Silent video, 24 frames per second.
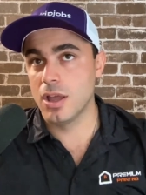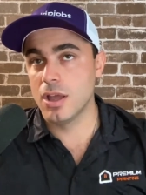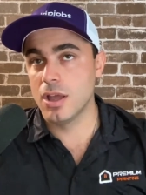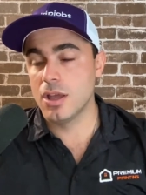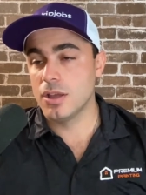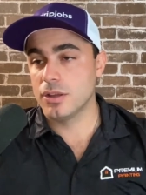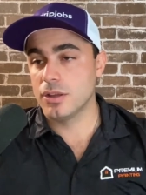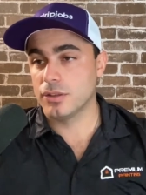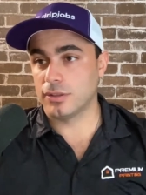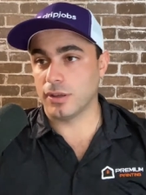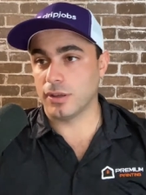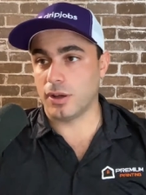
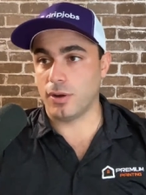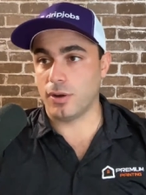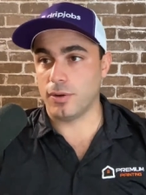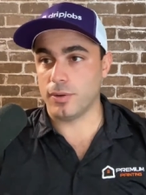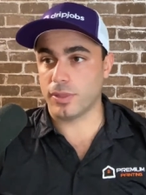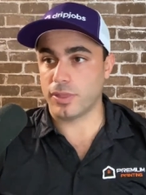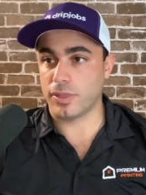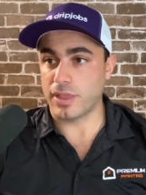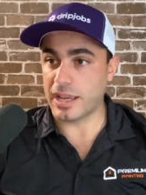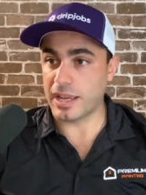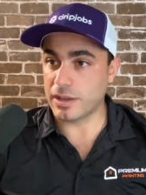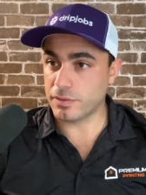So
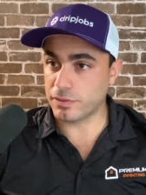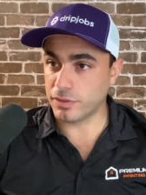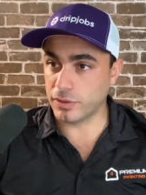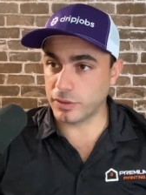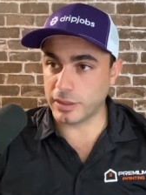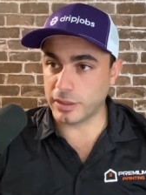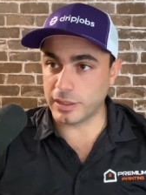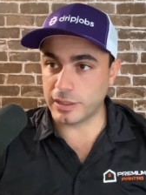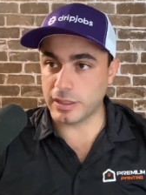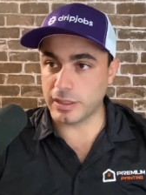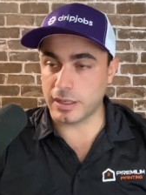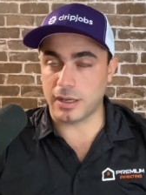
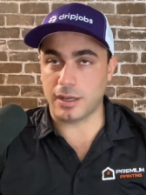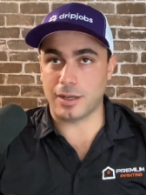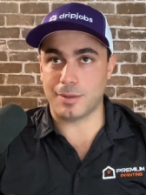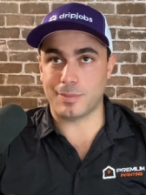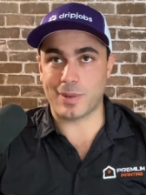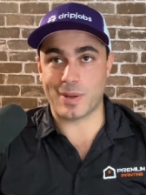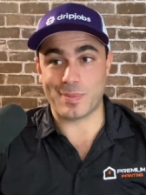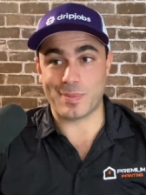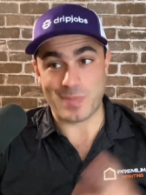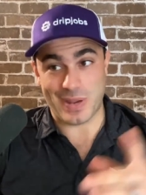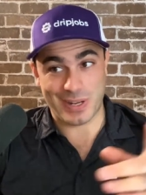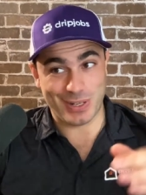thankfully,
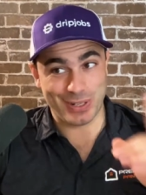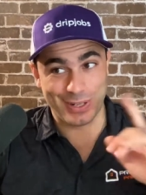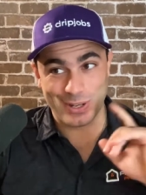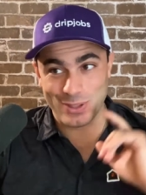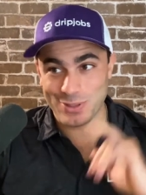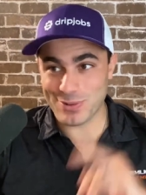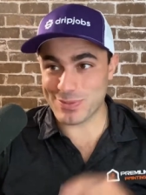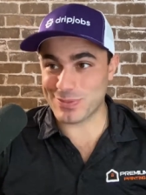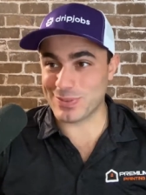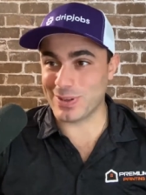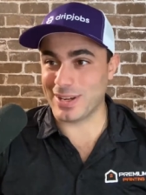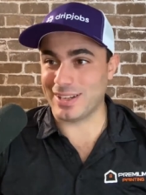um, I met
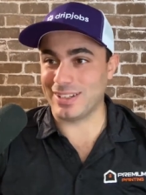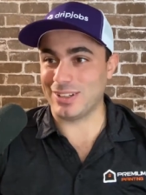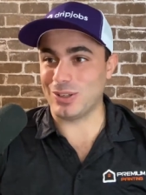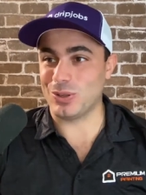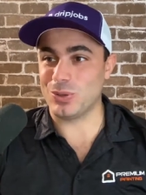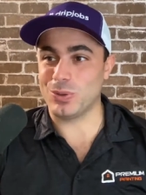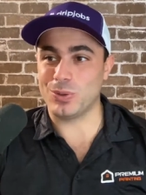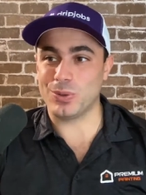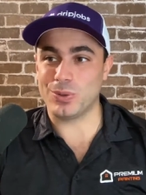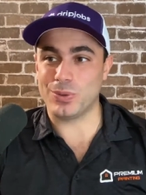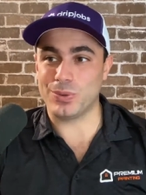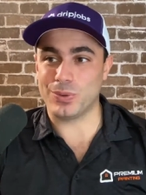another friend
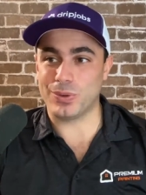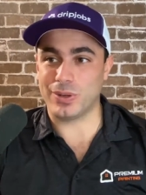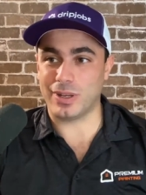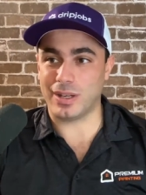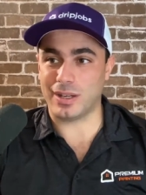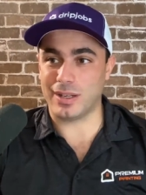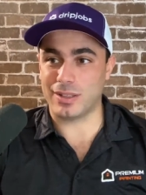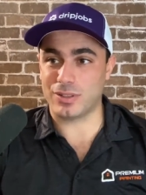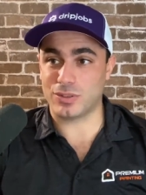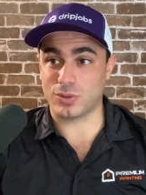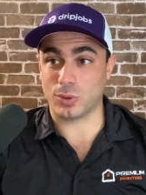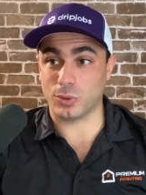who
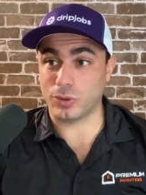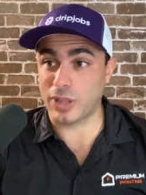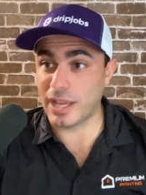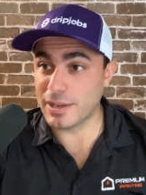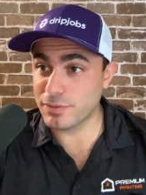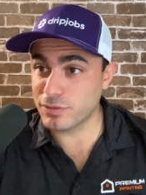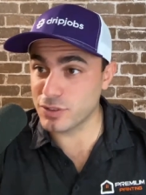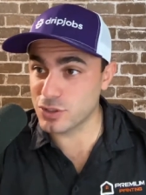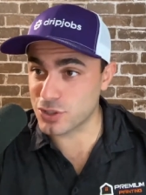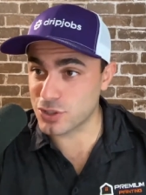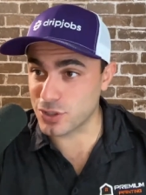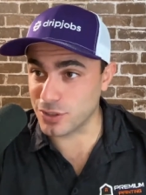uh, sold
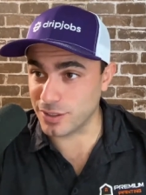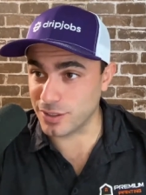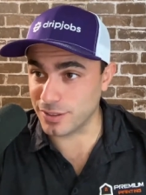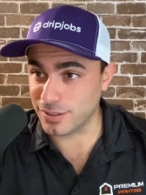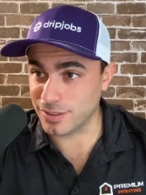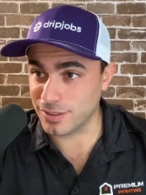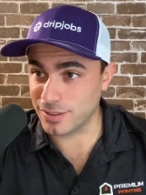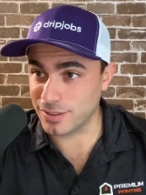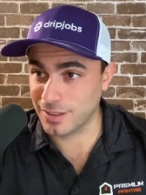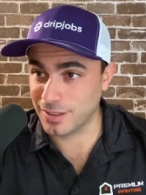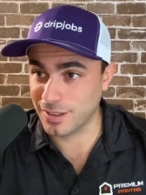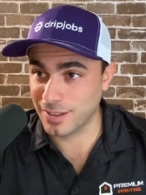life
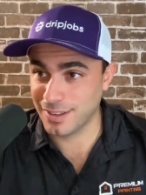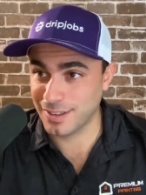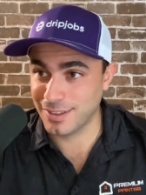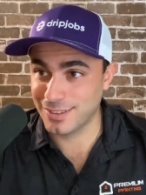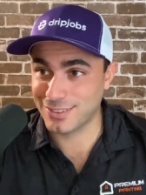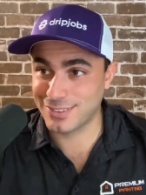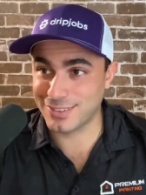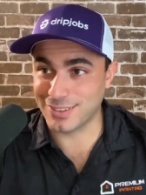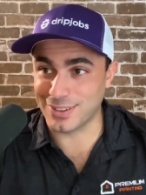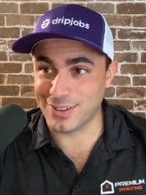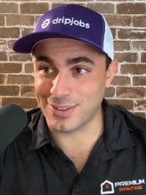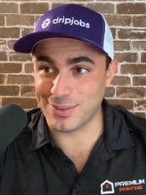insurance.
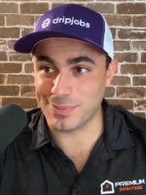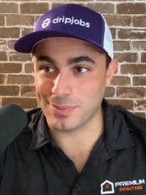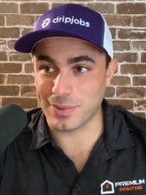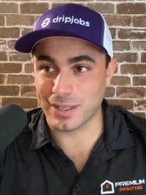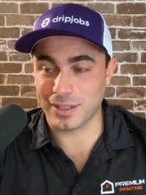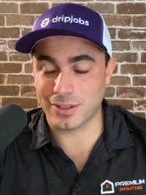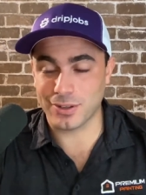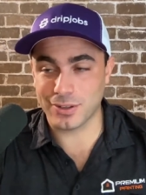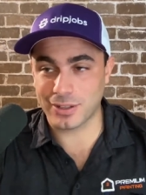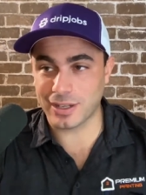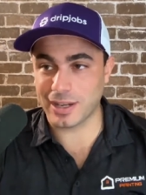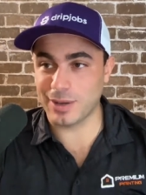So I'm
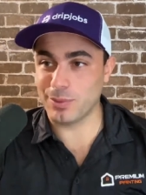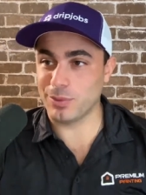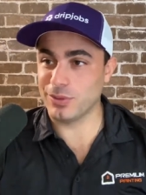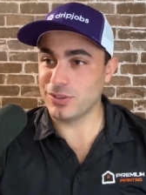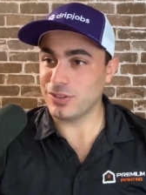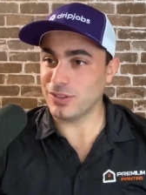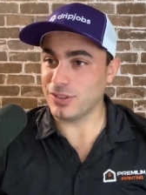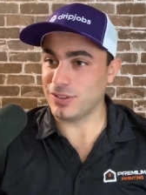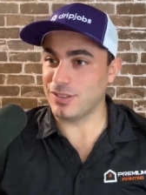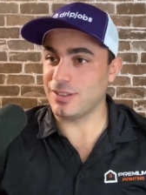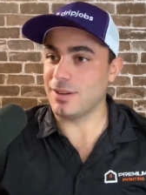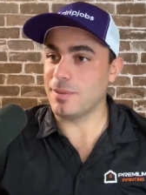like, okay, well
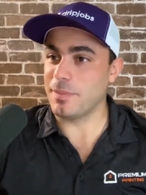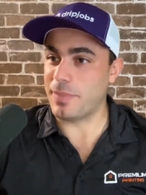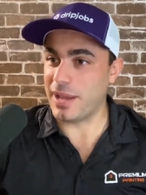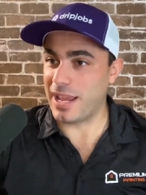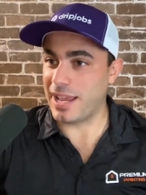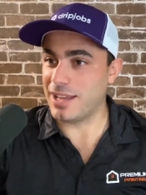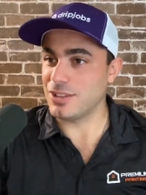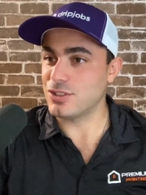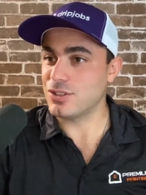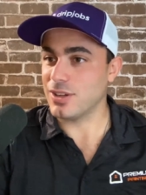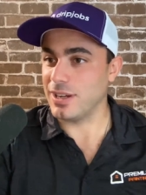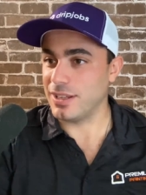this isn't a
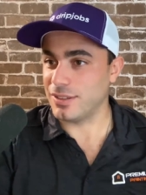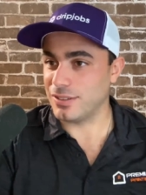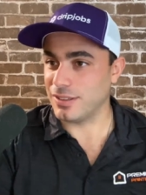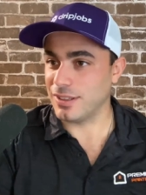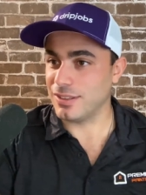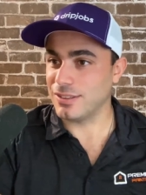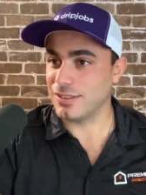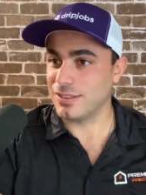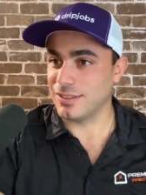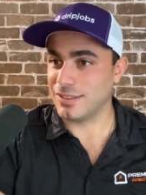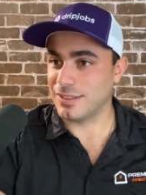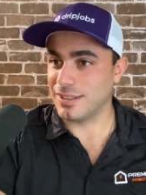bad
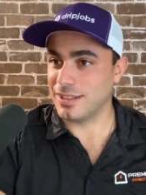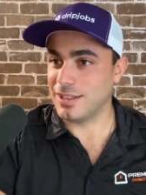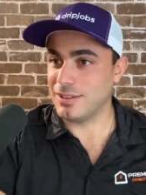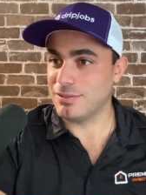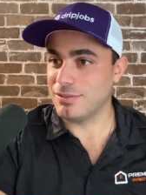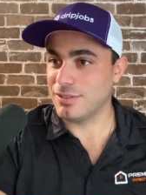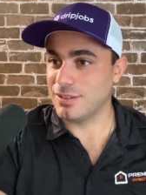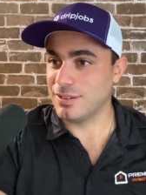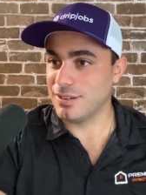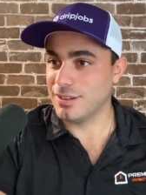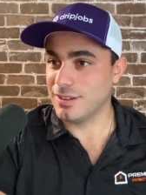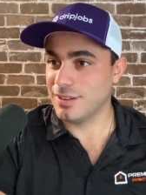transition,
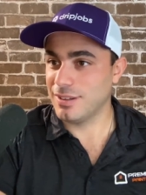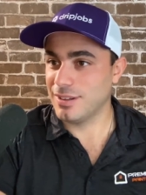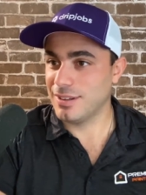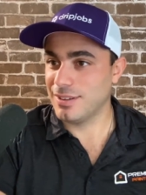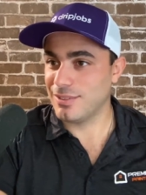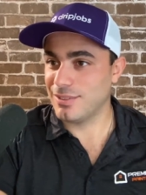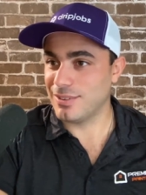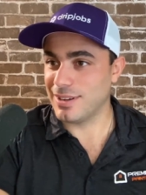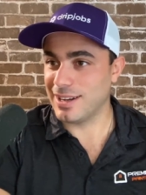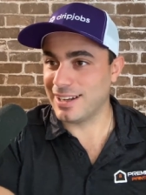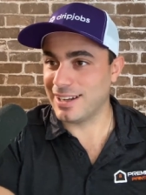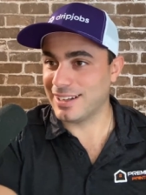Steve
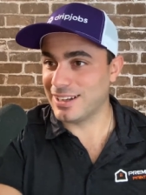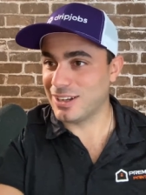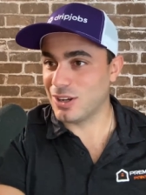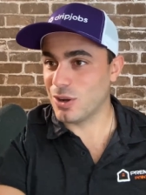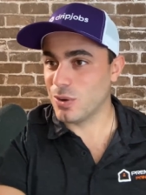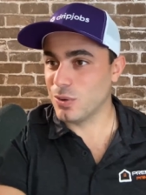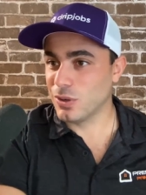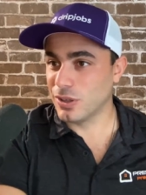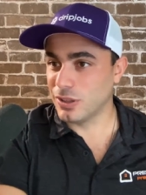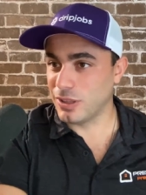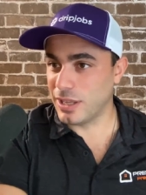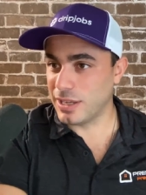mm-hmm. right? I can
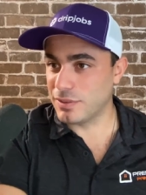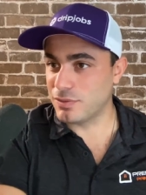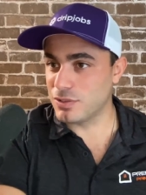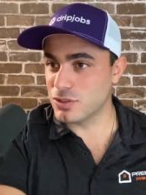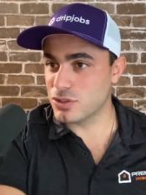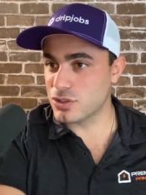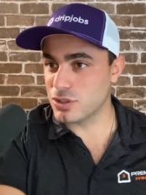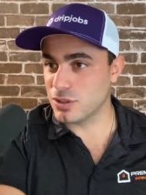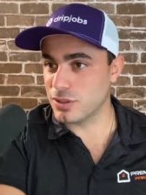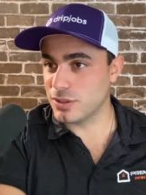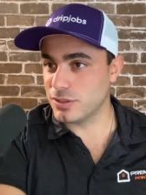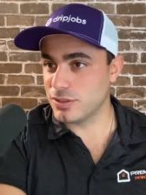go into life
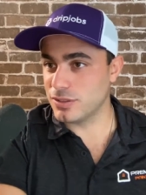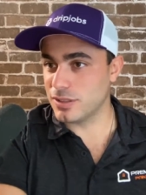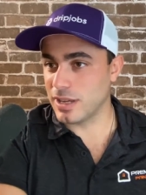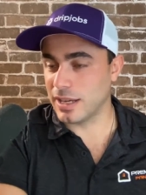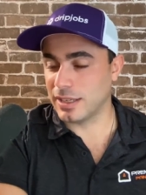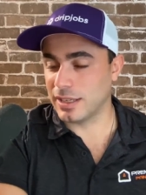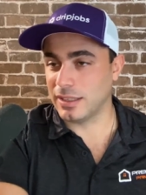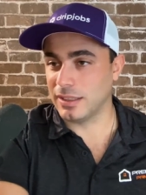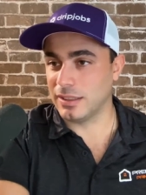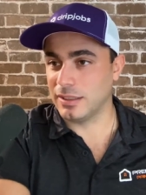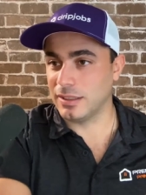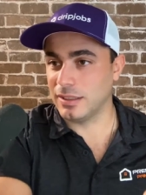insurance. I
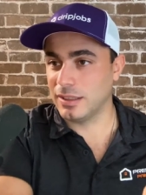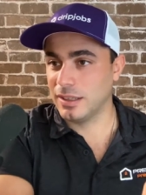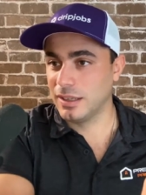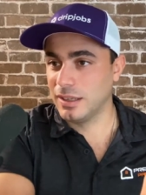can,